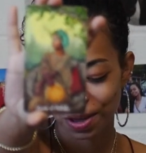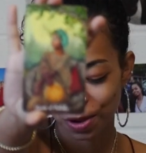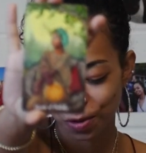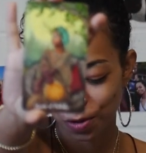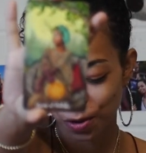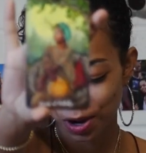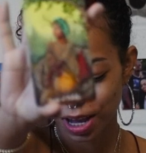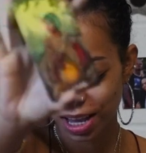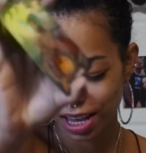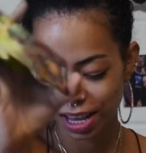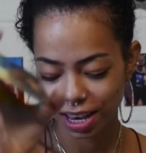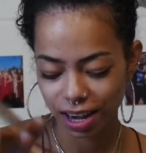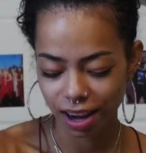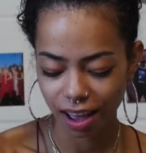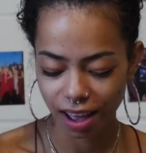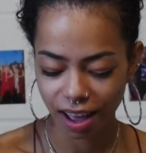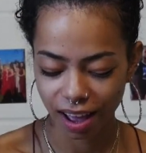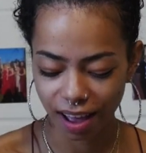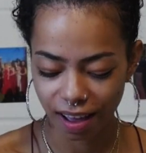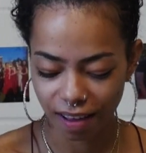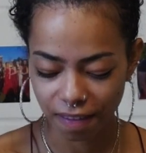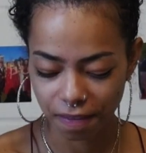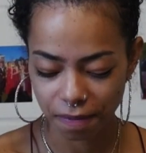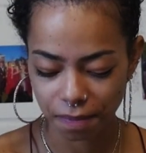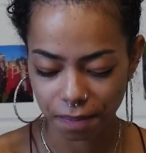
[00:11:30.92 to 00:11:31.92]
Queen
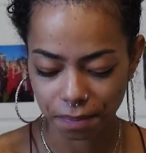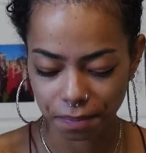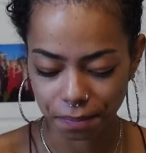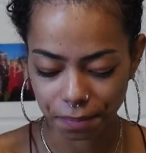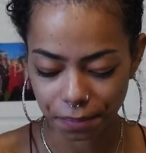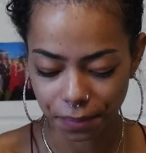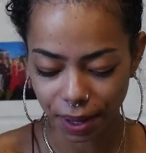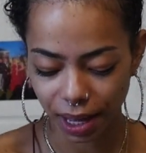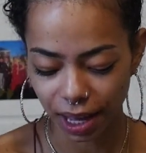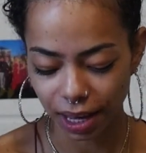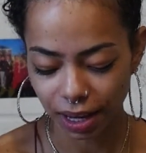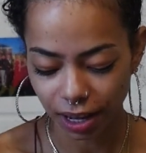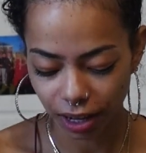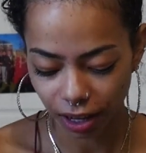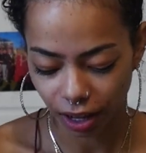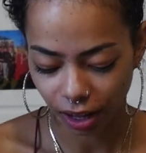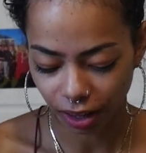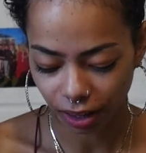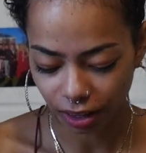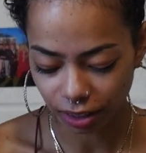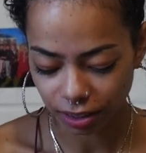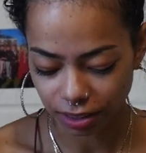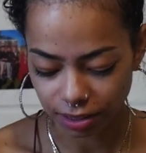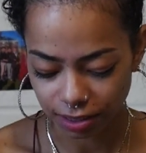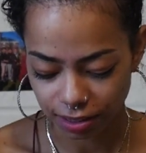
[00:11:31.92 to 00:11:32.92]
of
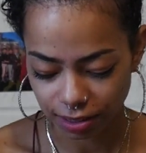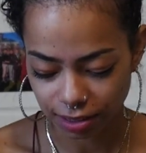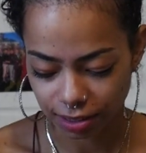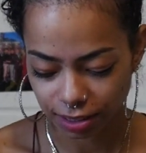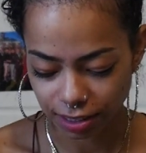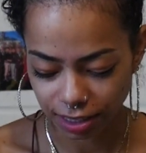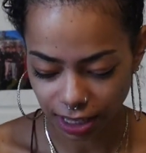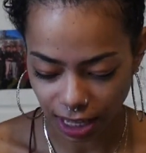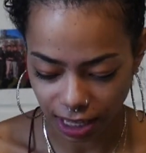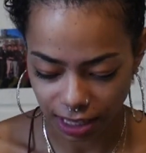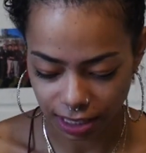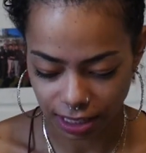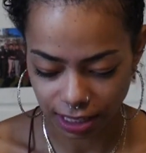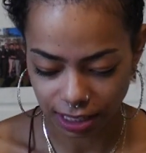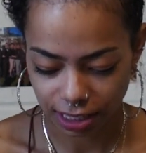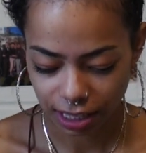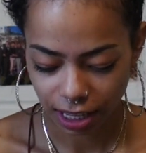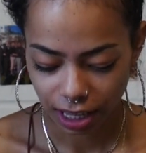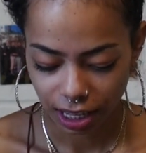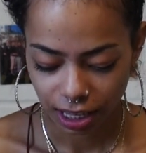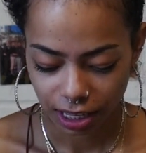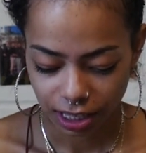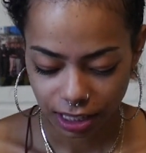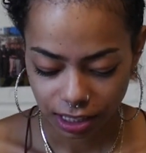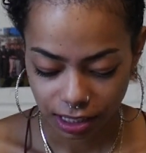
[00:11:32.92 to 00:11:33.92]
Pentacles. Yes.
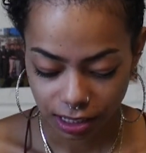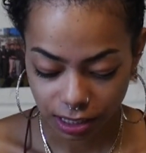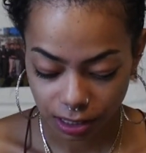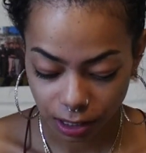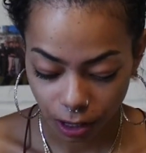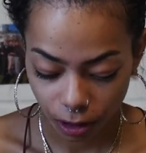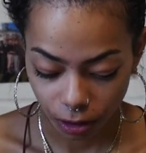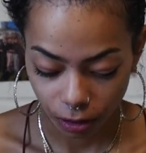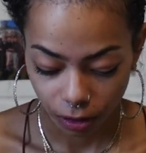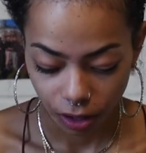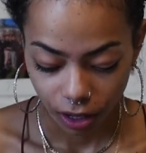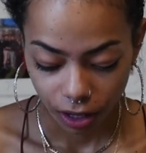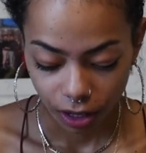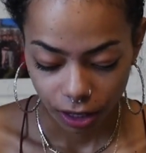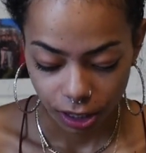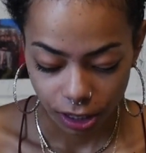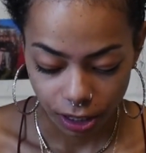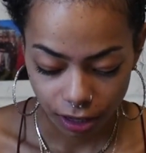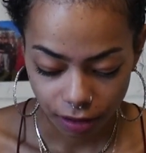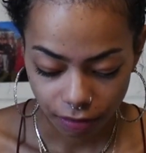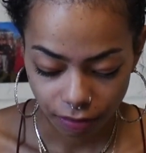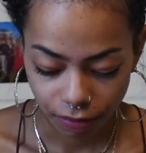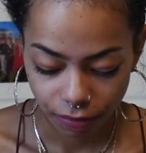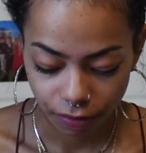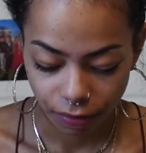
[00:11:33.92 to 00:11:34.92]
So,
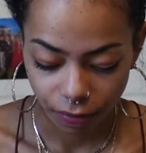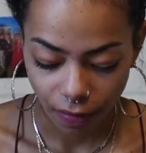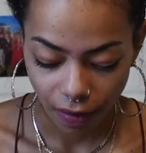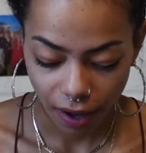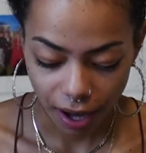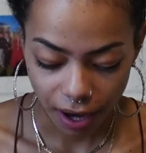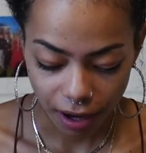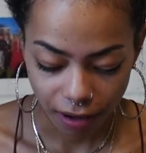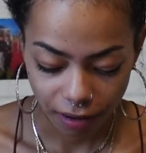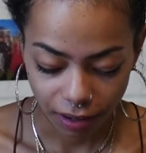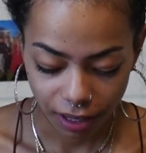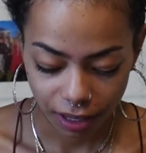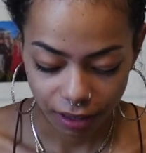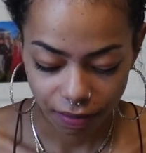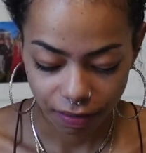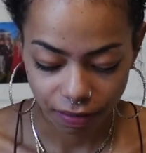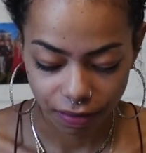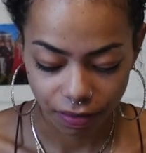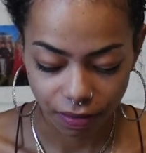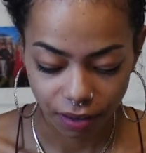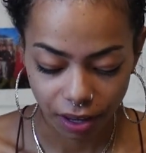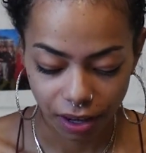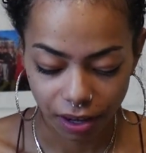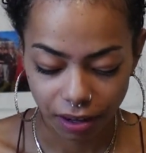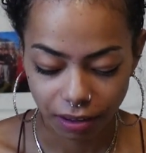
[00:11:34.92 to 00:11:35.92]
you're very,
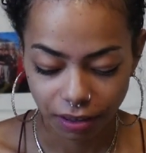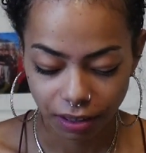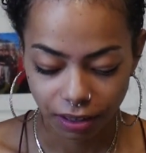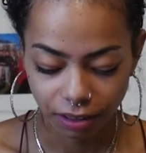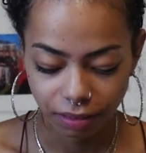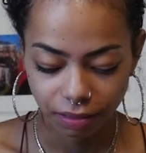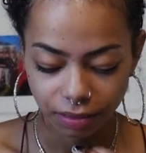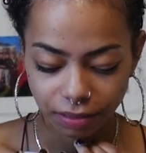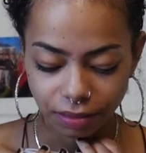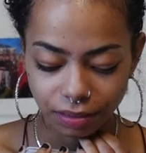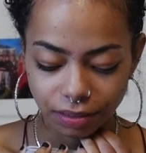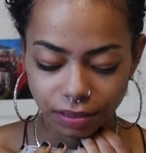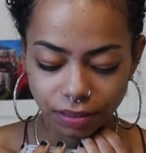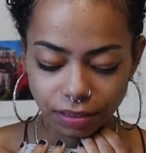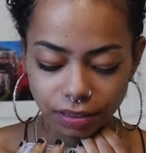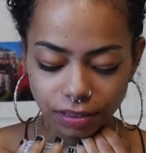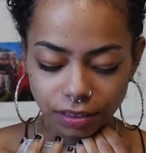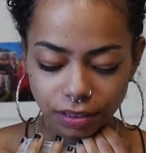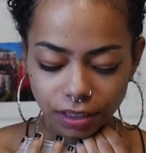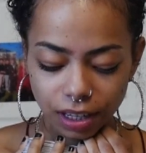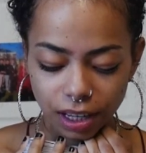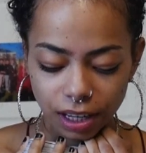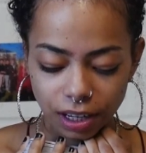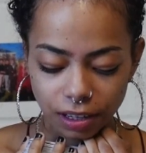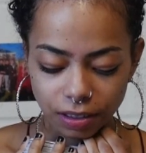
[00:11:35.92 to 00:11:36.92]
very,
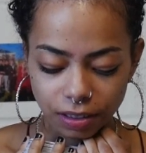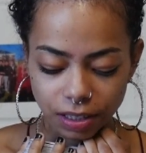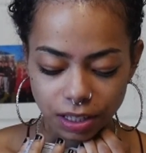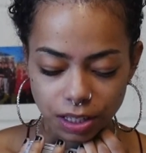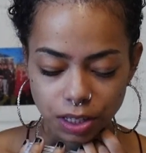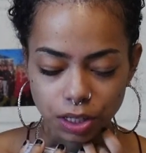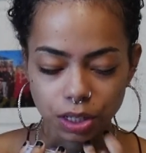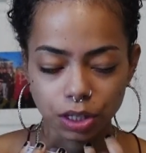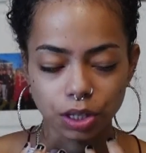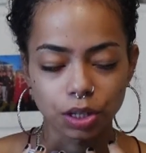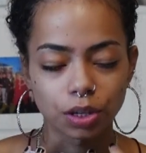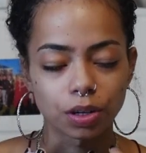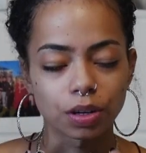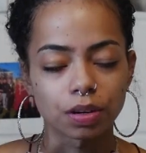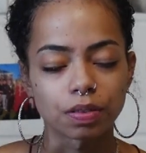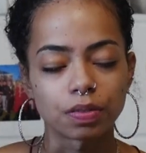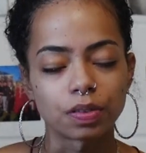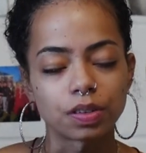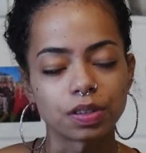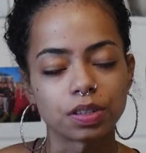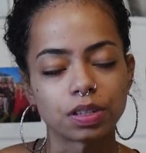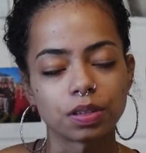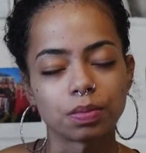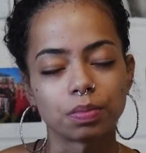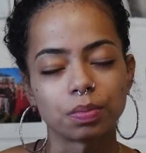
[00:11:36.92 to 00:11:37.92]
very secure
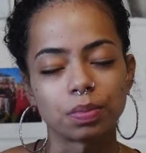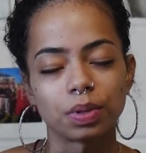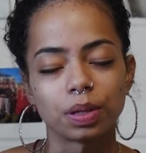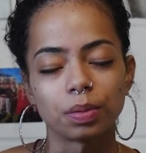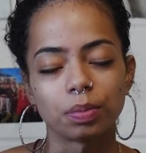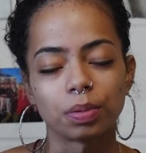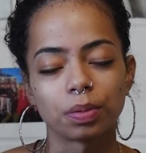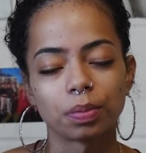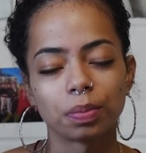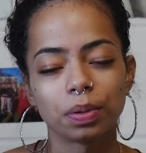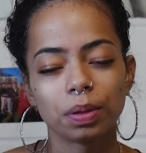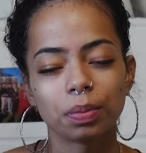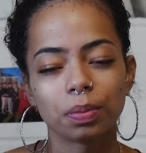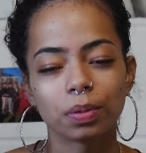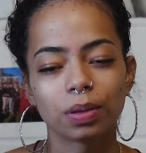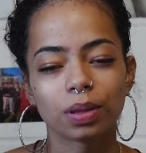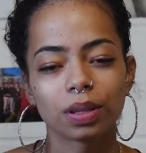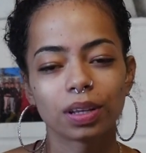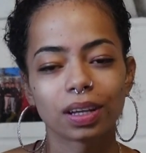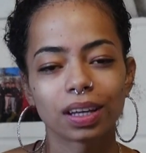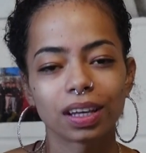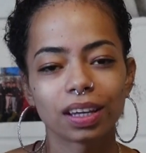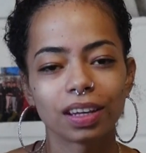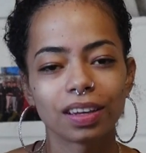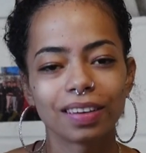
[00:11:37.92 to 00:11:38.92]
for some people. People
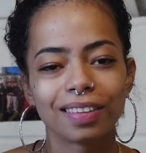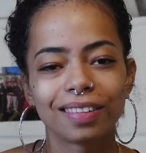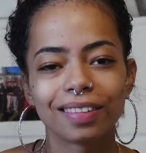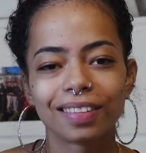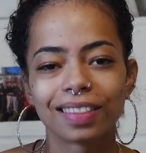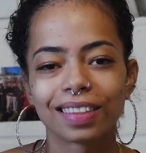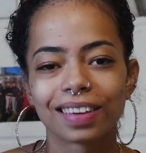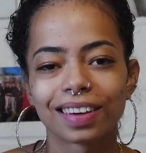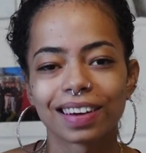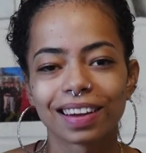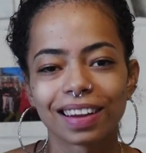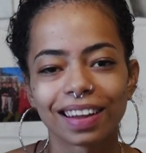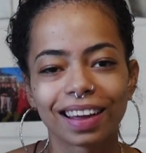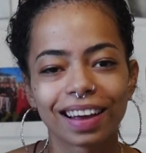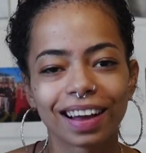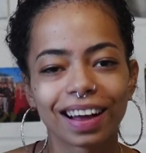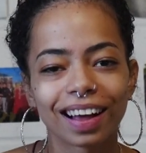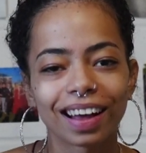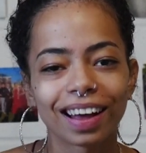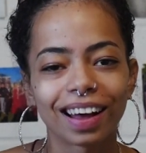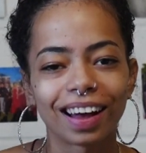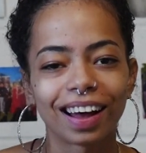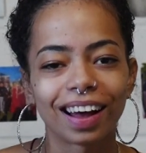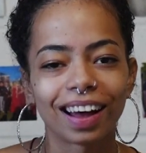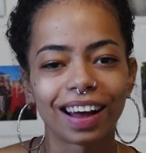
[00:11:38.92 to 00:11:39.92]
look at you and they're like,
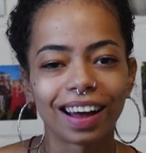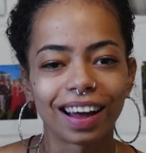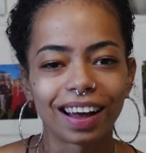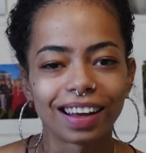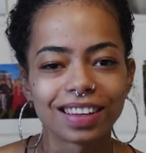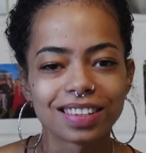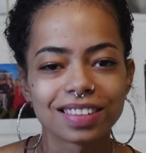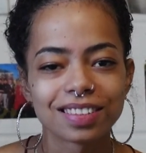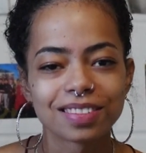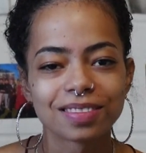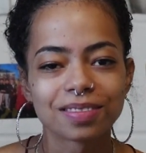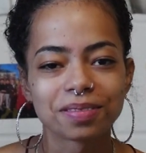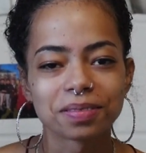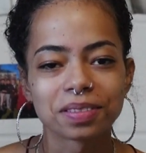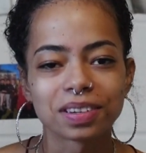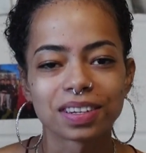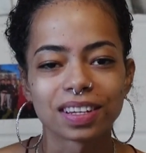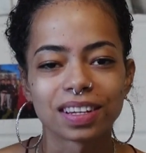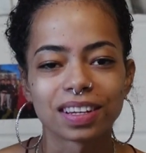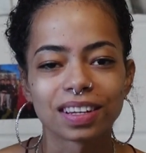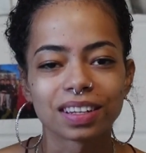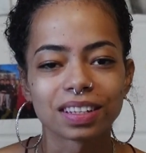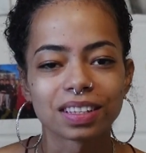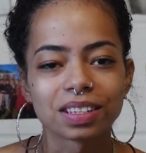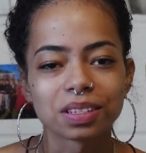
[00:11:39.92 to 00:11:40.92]
I just want to
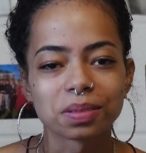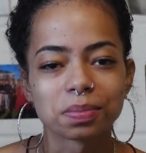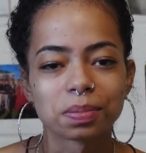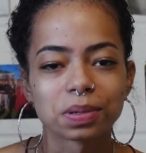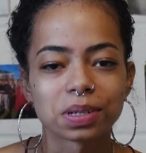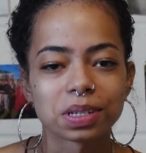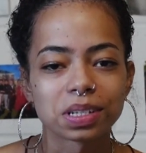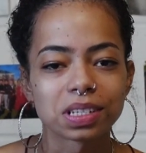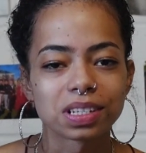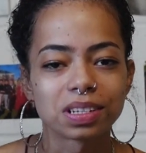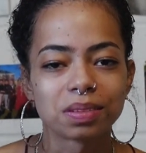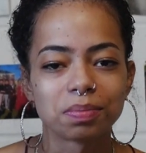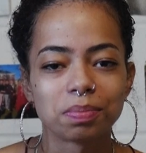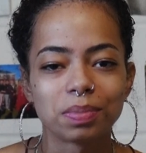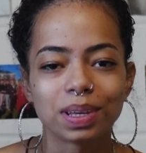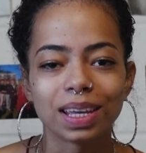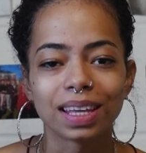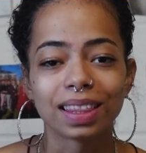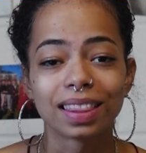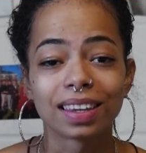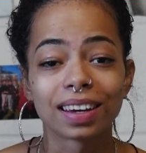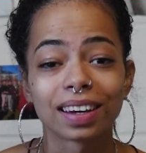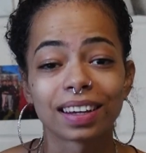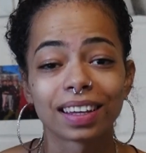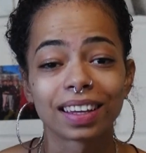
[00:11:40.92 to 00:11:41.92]
hug this person and be in
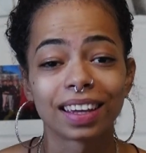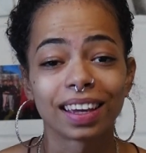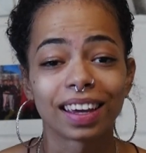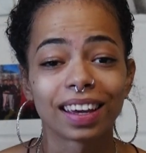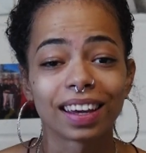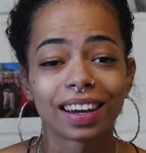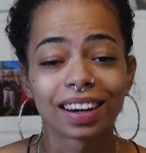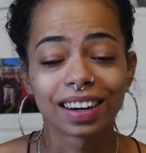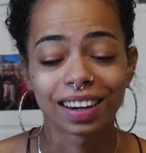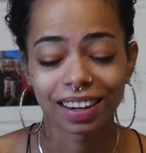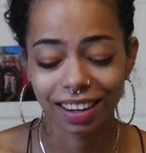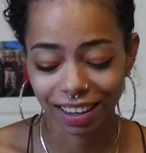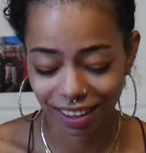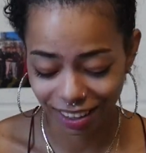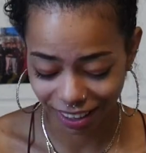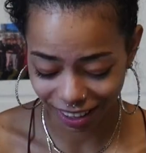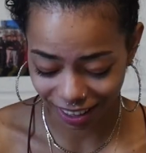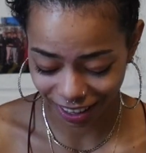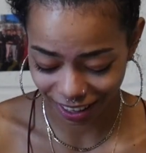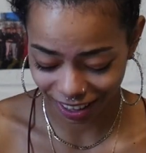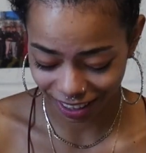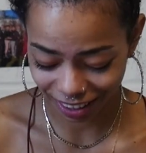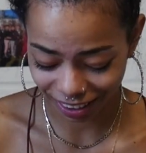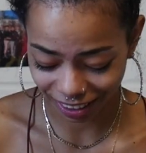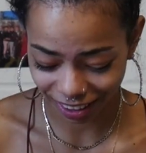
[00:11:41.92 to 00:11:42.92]
their care and
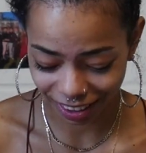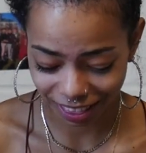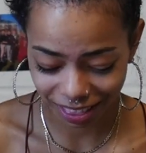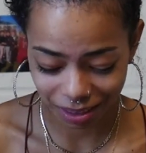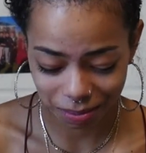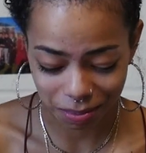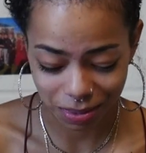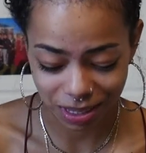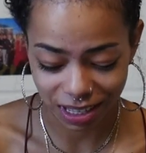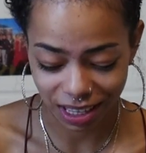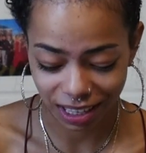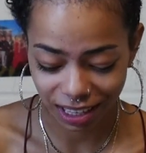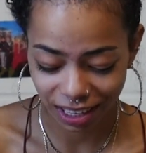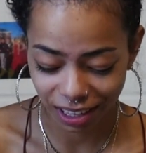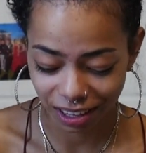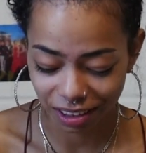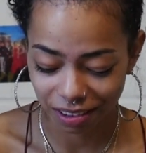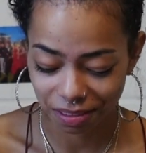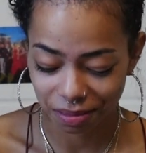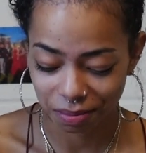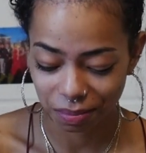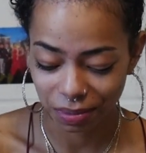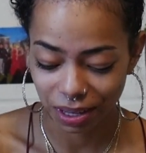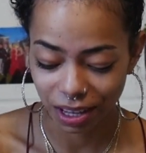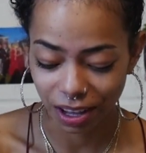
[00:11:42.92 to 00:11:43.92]
like let them take
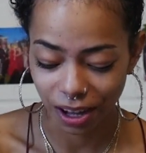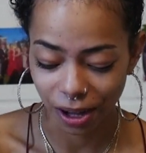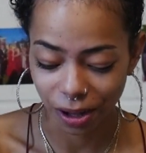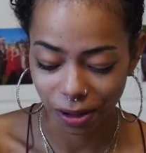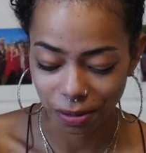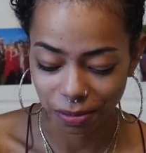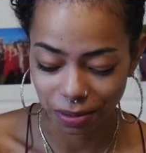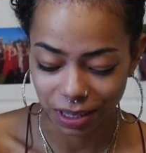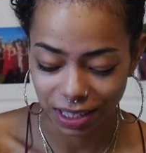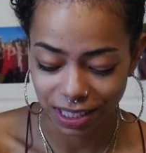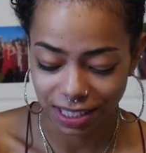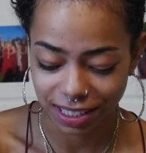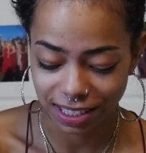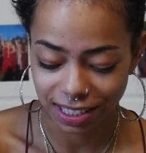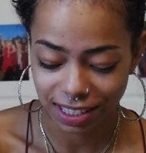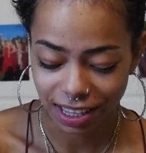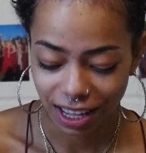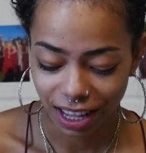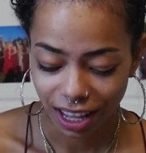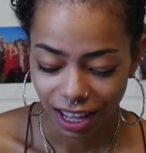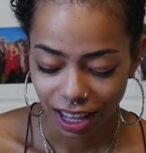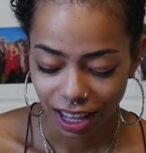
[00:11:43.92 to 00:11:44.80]
care of me always.